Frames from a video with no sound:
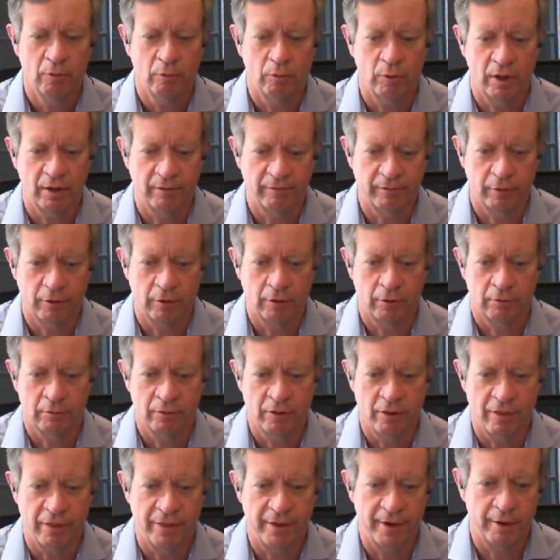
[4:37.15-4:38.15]
whatever
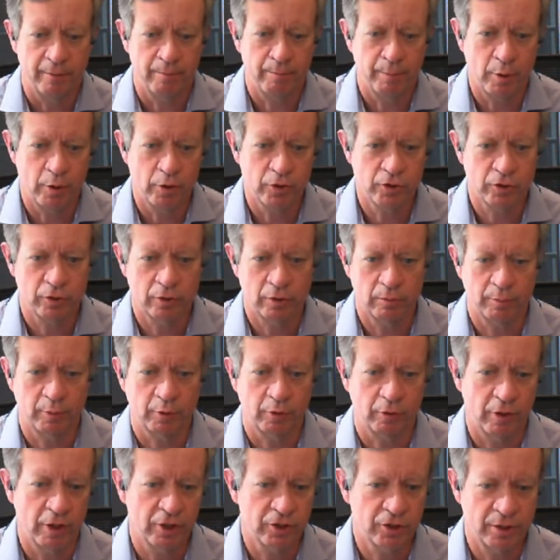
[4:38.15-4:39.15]
their personal
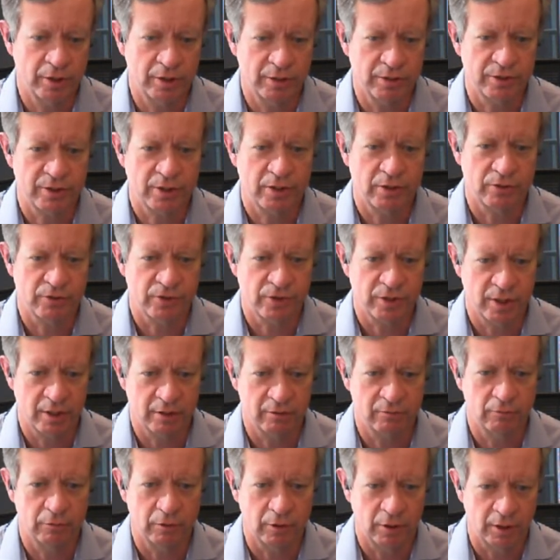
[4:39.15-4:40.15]
progression and skill
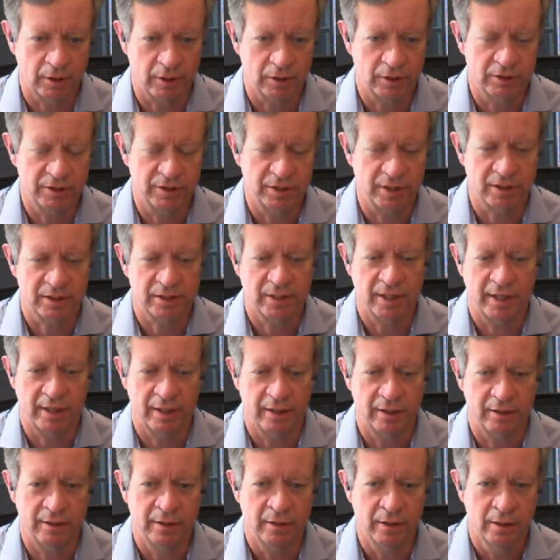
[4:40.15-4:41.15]
set really
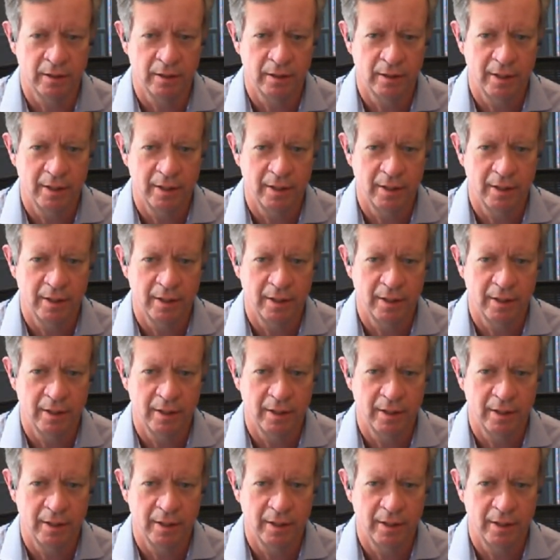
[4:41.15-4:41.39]
dictated,